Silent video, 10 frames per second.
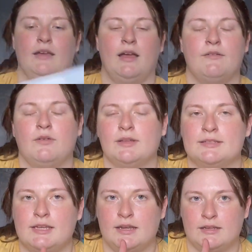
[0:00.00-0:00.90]
have only
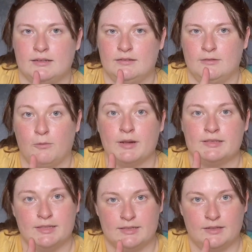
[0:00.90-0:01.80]
seen
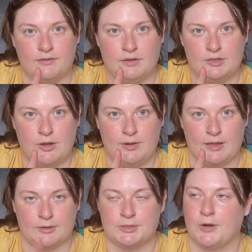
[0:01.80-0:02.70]
one season of the show
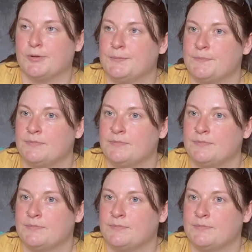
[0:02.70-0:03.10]
Yellowstone.